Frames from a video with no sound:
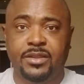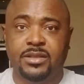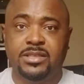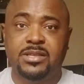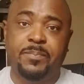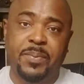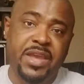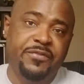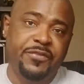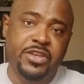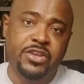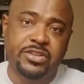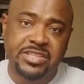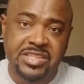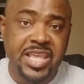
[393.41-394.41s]
to pay for
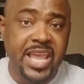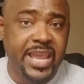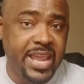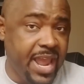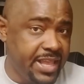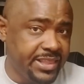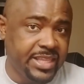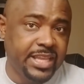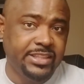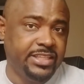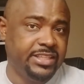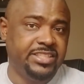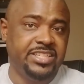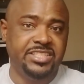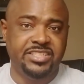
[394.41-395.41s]
your stay at that
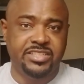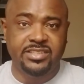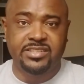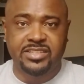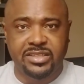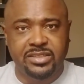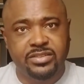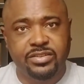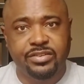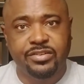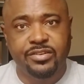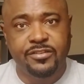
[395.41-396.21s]
detention center.